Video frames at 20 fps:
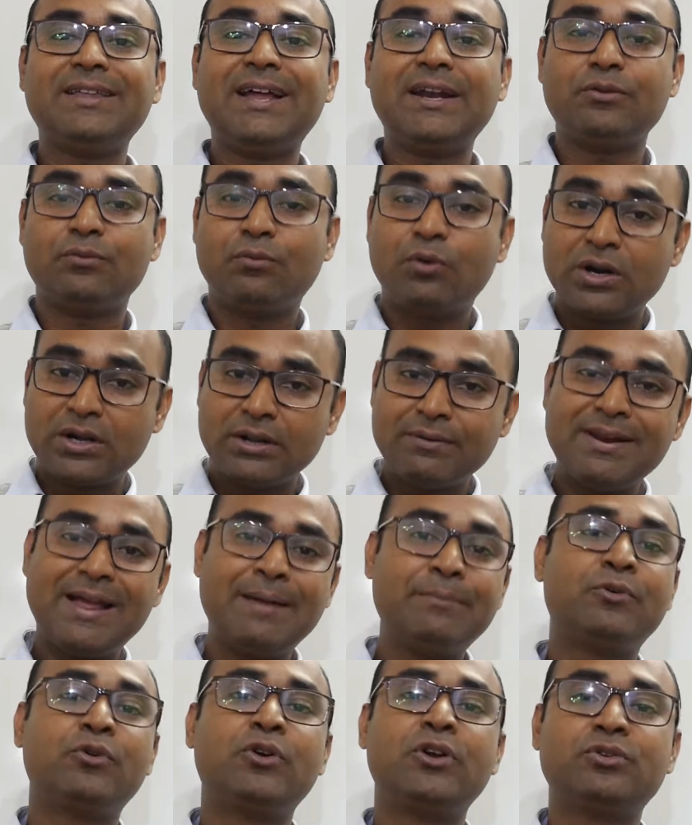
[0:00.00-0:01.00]
That whatever I
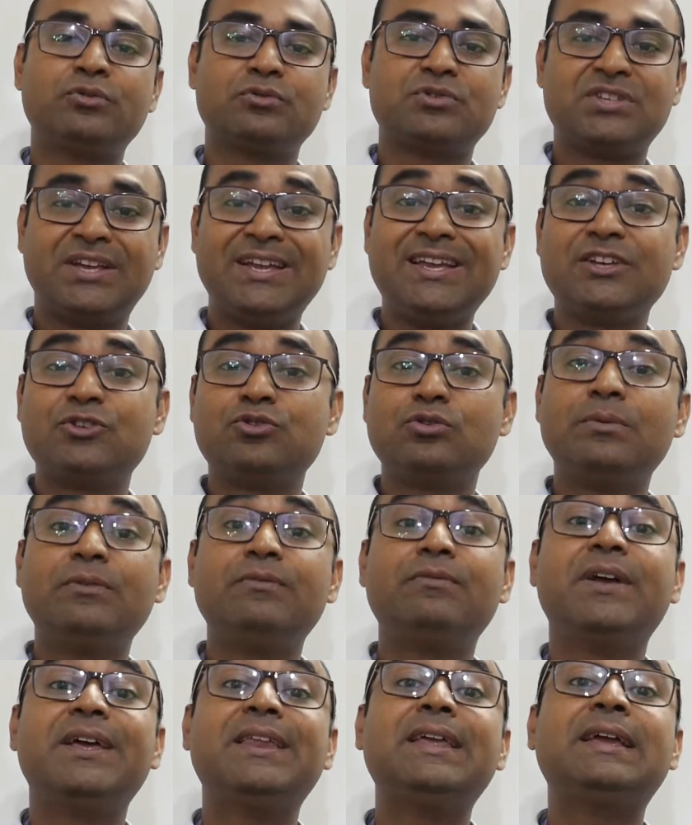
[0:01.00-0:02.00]
am going to say, it should be
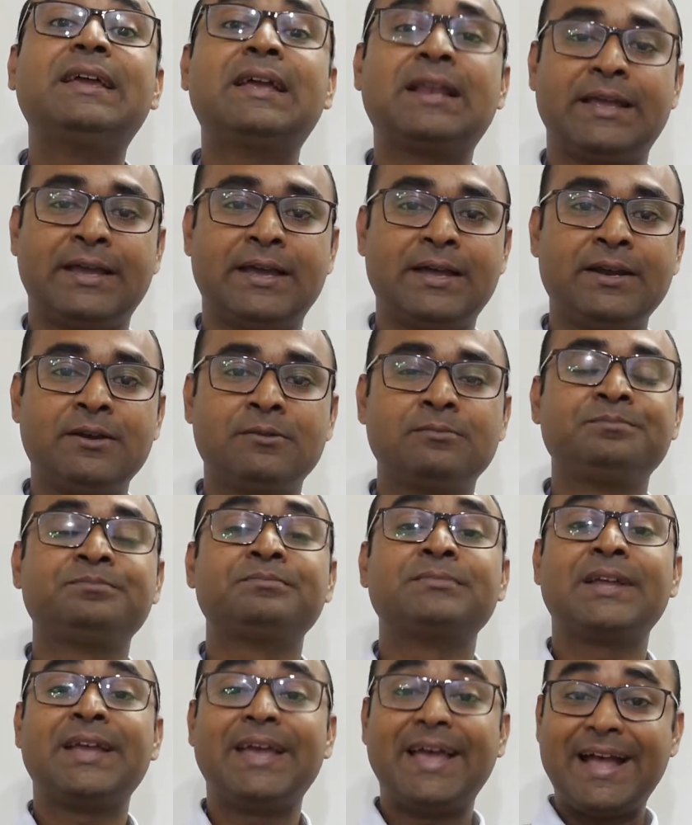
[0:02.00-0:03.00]
very clear,
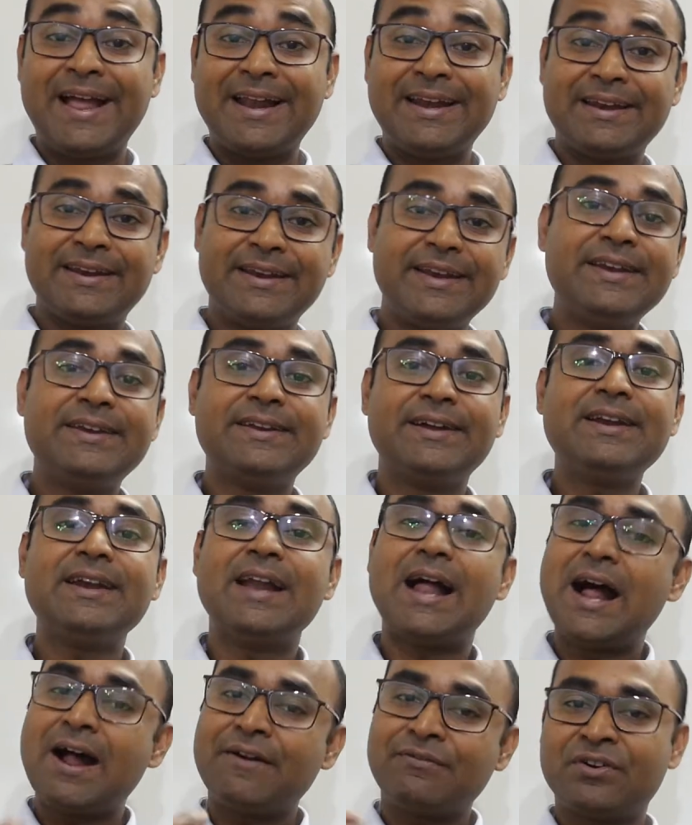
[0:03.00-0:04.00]
and
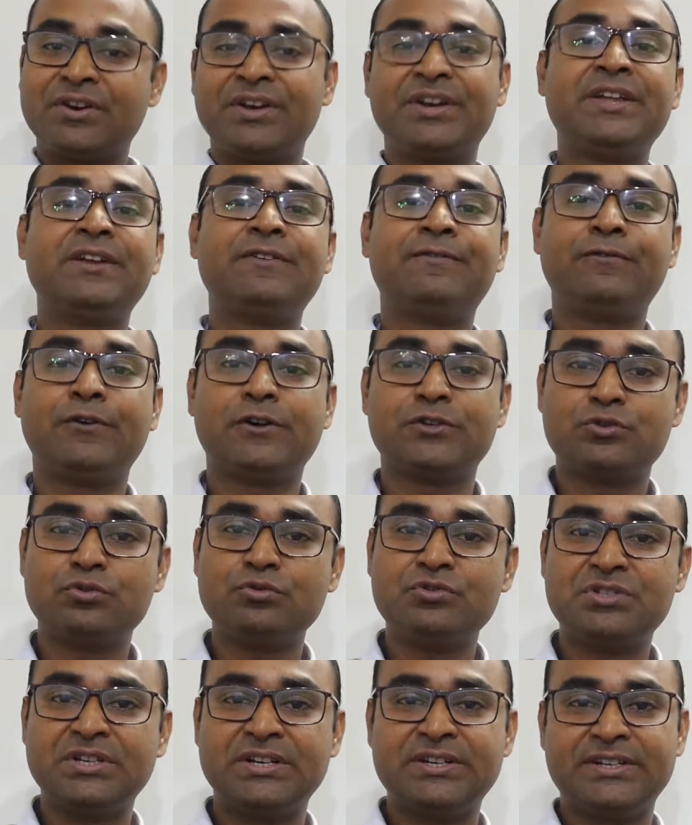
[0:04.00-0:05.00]
reader after reading first
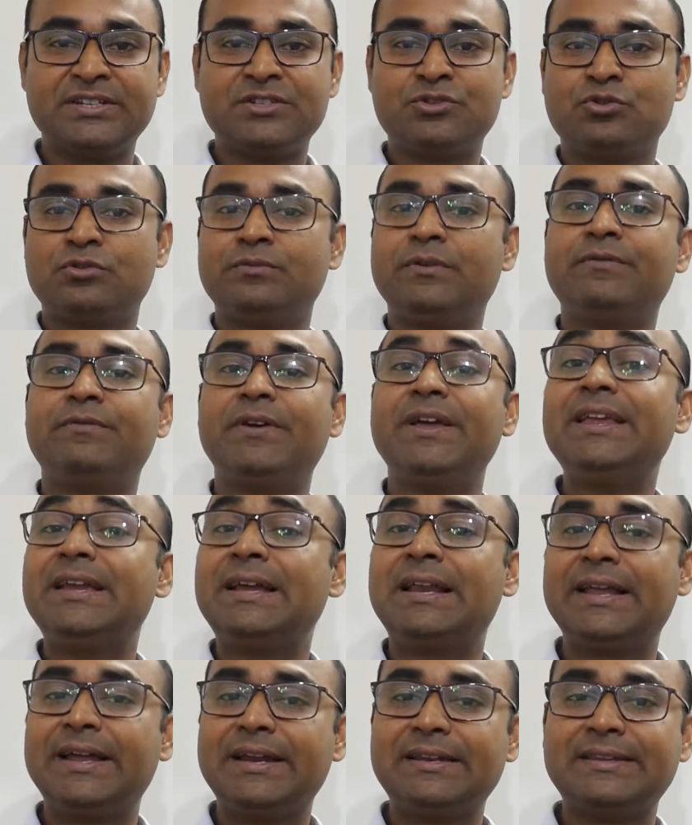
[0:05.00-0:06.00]
two sentences should be very clear